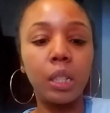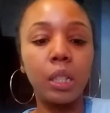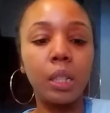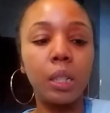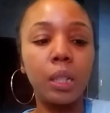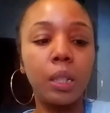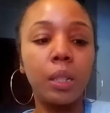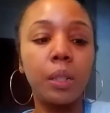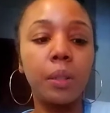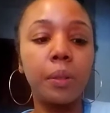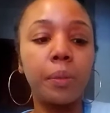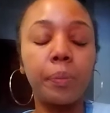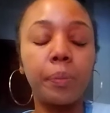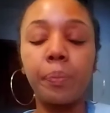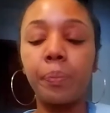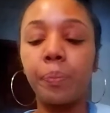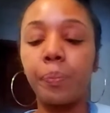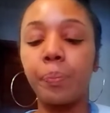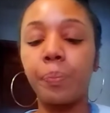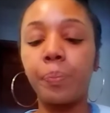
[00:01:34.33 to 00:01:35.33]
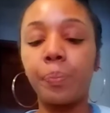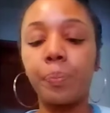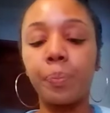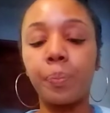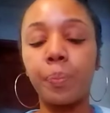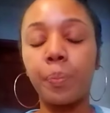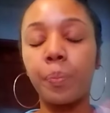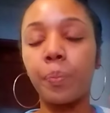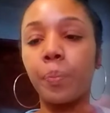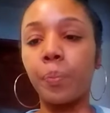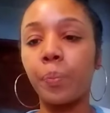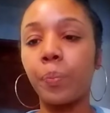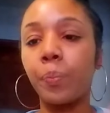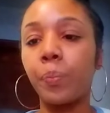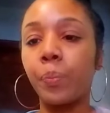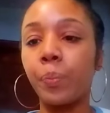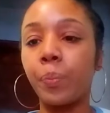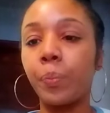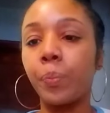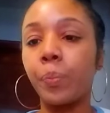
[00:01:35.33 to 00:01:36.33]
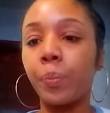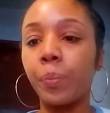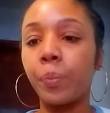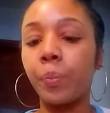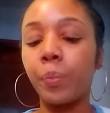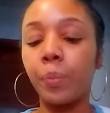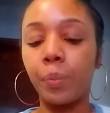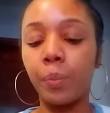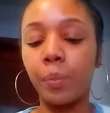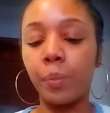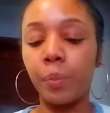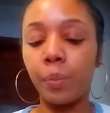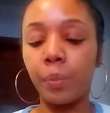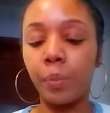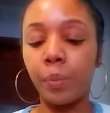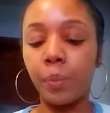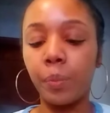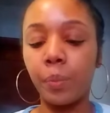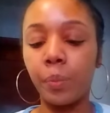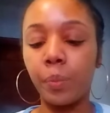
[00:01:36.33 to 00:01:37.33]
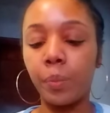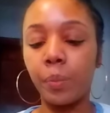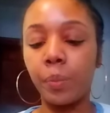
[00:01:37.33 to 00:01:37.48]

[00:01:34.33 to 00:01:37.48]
Nobody speaks.